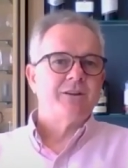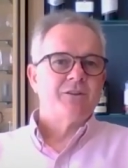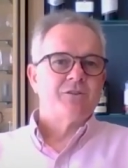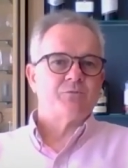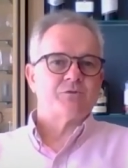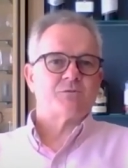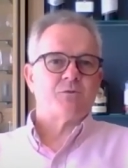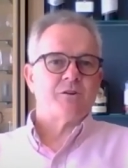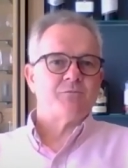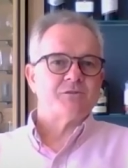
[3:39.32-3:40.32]

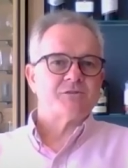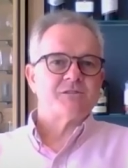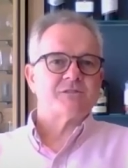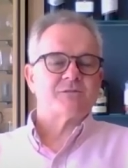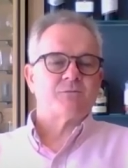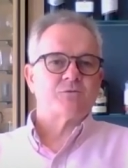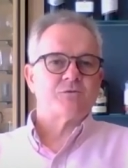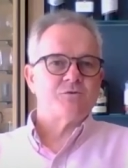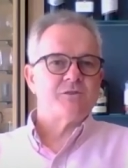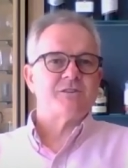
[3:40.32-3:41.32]
Botswana business for
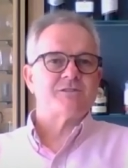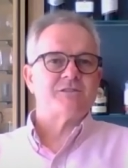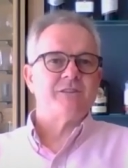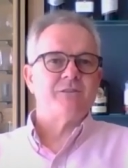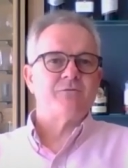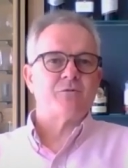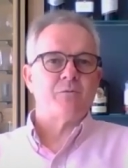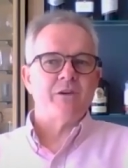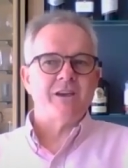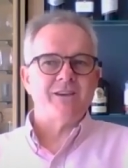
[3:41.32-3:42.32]
two years. And then from
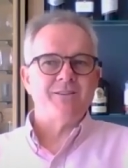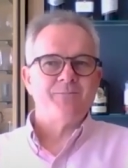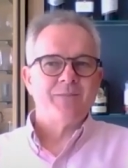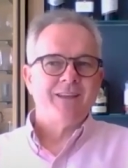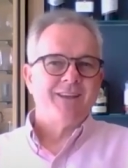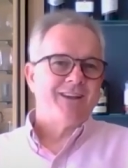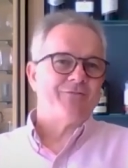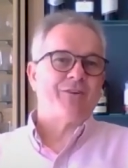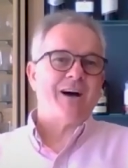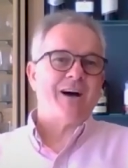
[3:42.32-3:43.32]
there, a
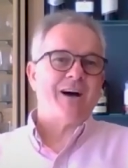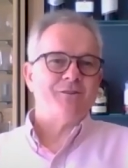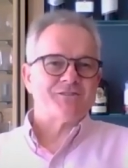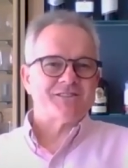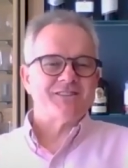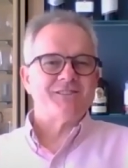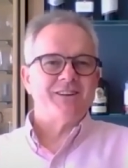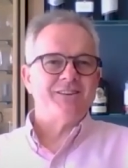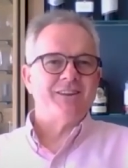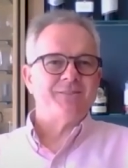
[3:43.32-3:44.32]
five year stint in
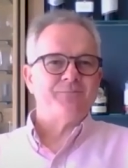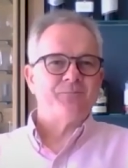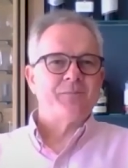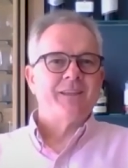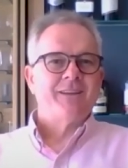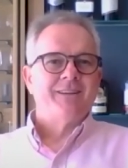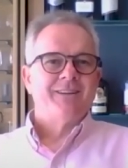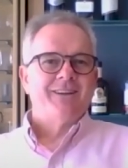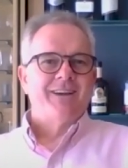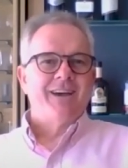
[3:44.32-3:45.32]
India.
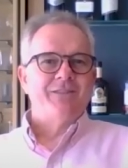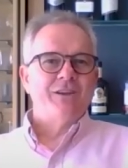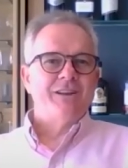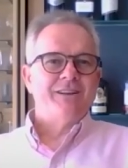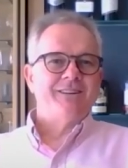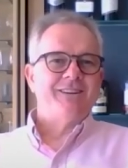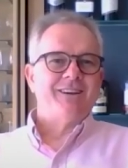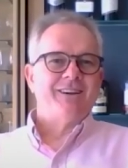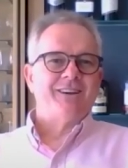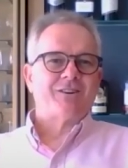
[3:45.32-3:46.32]
And then
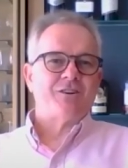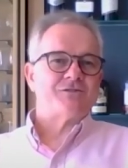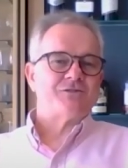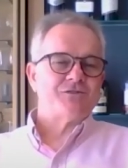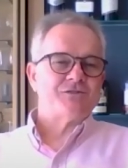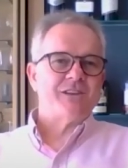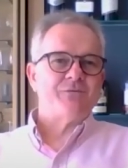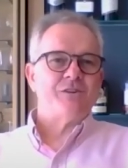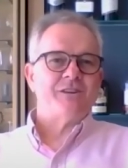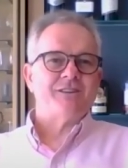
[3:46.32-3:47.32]
closer to
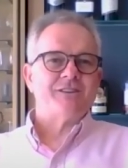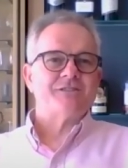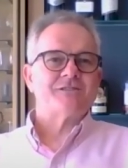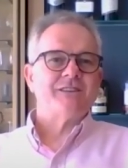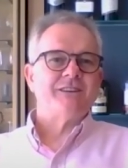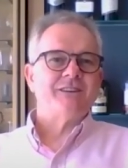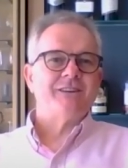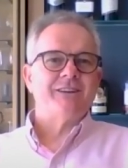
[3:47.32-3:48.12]
seven years in